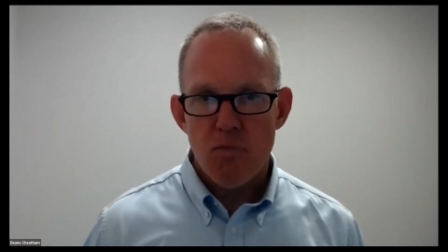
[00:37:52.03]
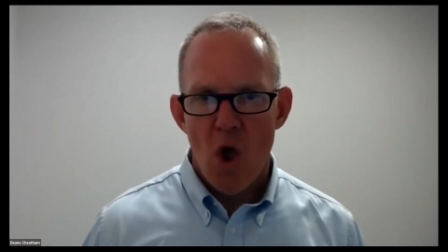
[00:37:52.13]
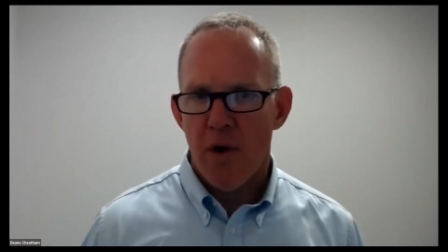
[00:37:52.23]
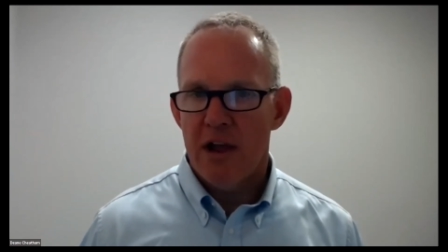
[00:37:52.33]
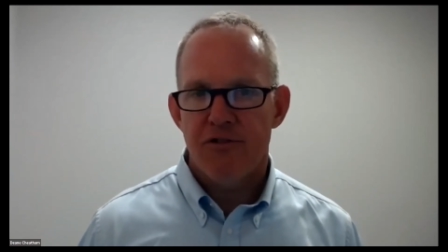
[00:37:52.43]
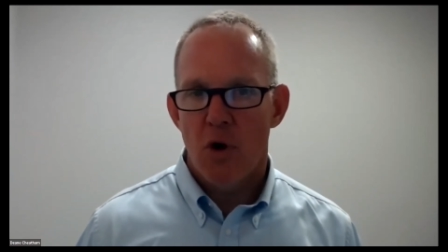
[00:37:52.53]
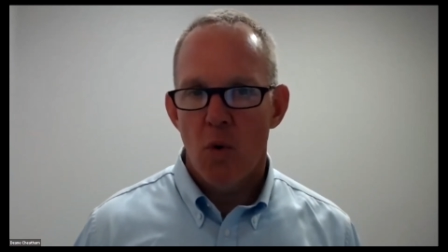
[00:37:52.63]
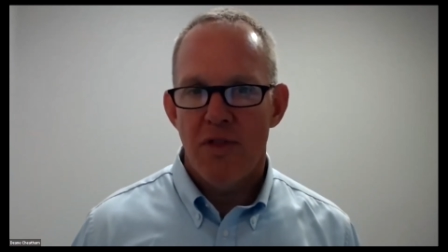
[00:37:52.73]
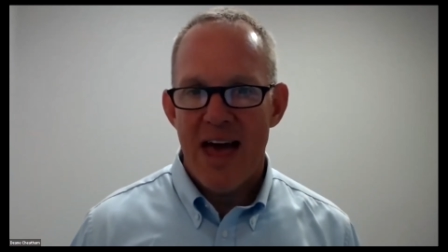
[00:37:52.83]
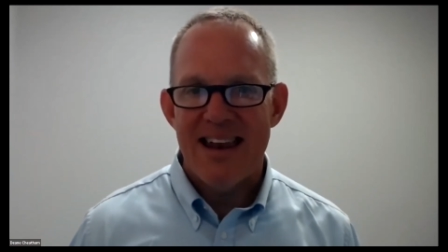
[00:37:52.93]
Okay, so
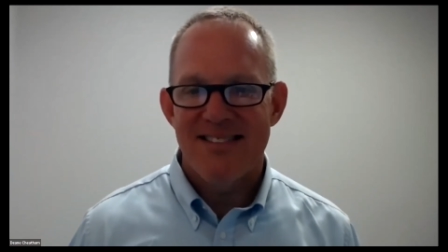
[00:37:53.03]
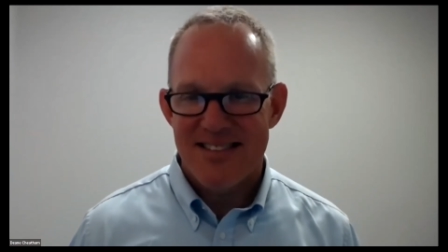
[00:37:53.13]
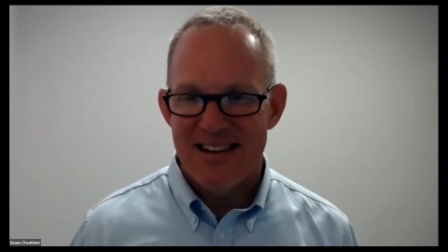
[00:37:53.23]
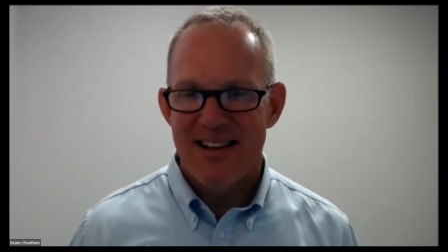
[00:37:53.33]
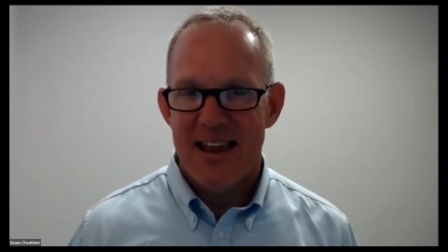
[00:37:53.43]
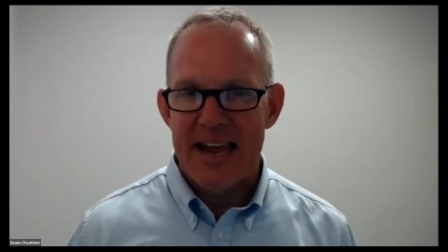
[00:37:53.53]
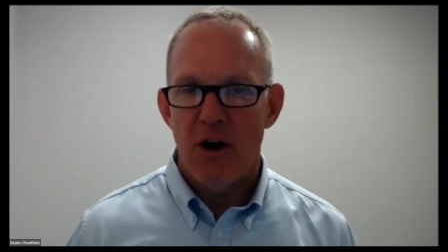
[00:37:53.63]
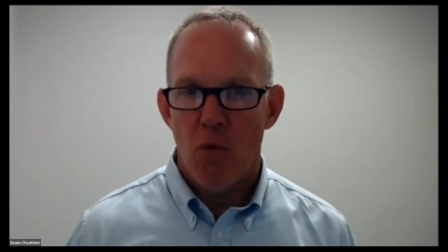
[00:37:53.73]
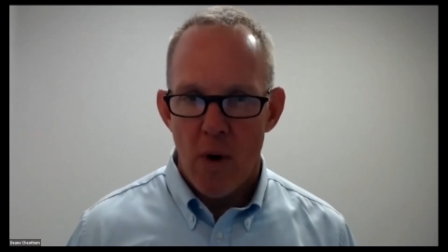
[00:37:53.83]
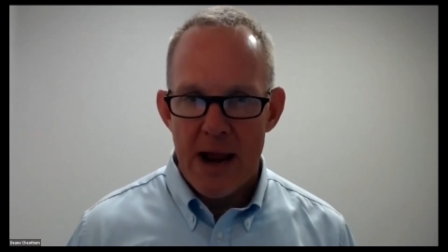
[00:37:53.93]
that is still a
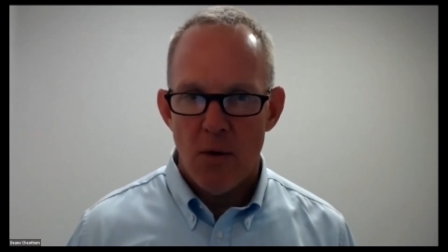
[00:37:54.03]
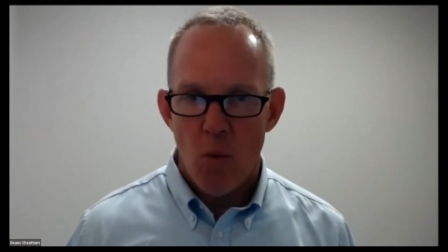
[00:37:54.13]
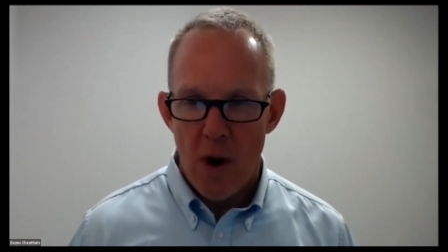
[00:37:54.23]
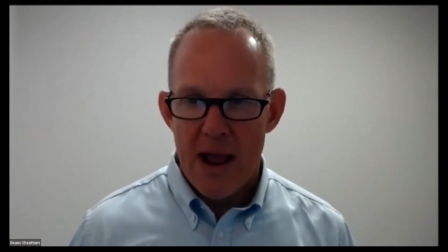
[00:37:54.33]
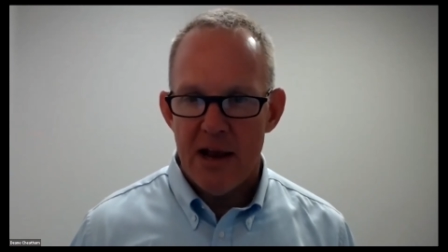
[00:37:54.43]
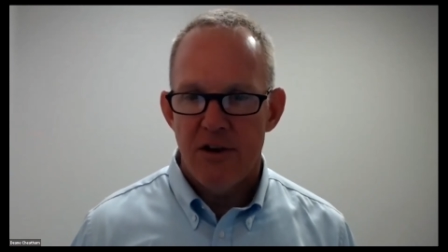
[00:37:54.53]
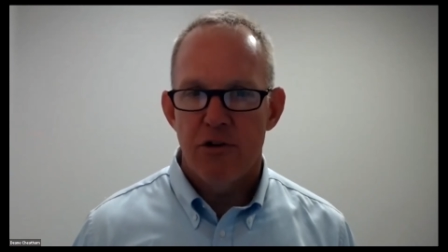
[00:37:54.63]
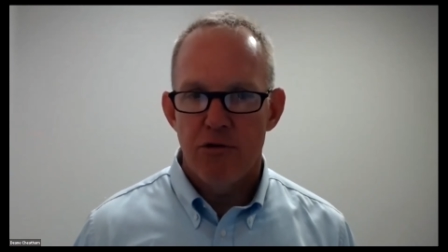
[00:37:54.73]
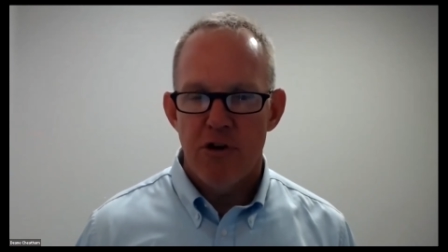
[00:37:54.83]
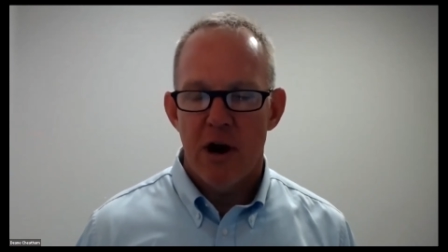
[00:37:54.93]
great way to
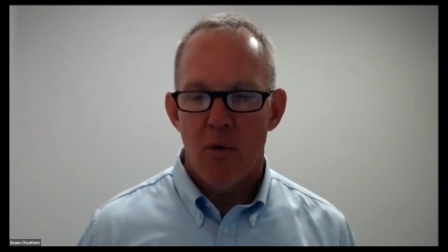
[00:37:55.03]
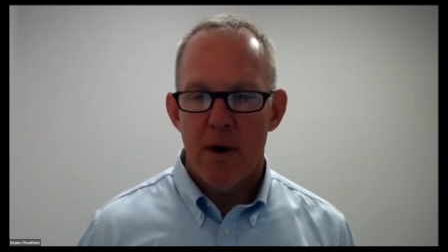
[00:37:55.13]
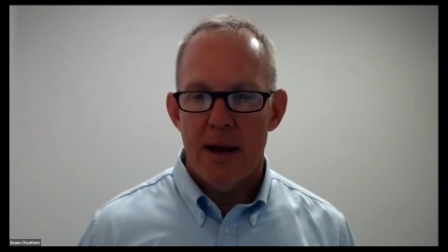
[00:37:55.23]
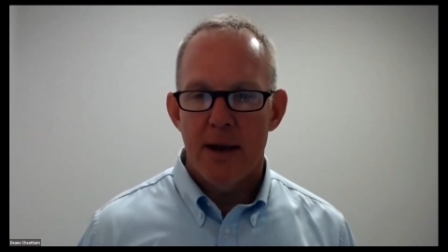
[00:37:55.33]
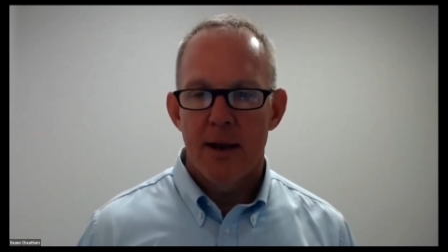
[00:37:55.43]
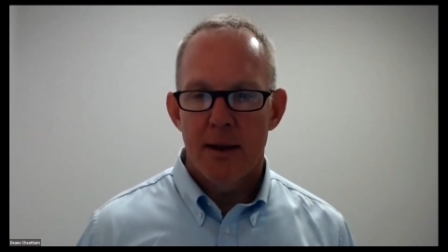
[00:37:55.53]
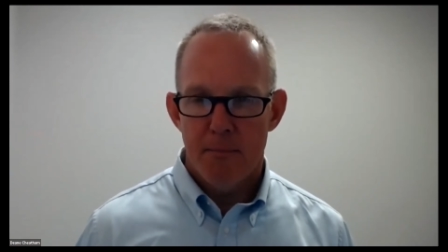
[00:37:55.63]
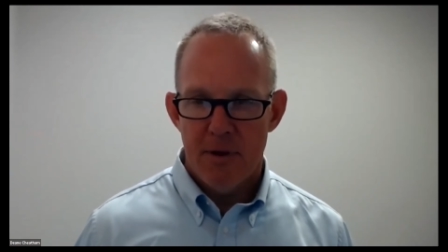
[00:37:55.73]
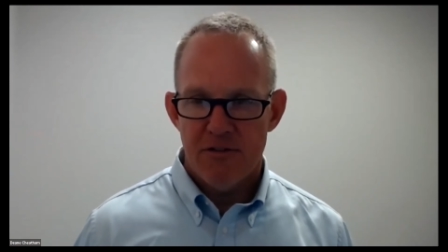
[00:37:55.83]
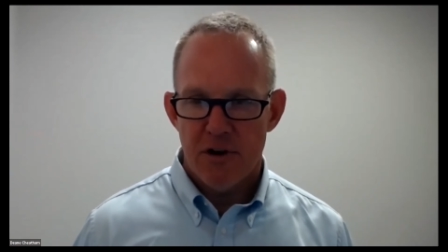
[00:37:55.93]
generate
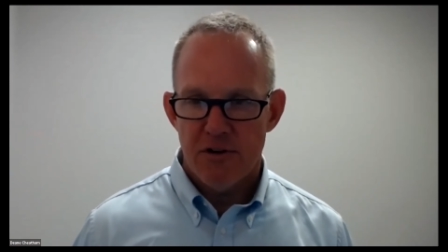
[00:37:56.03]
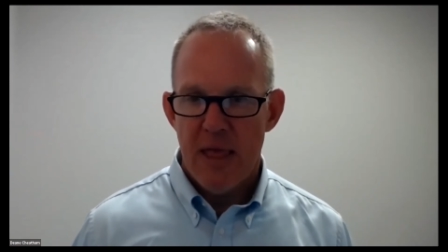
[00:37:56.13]
business.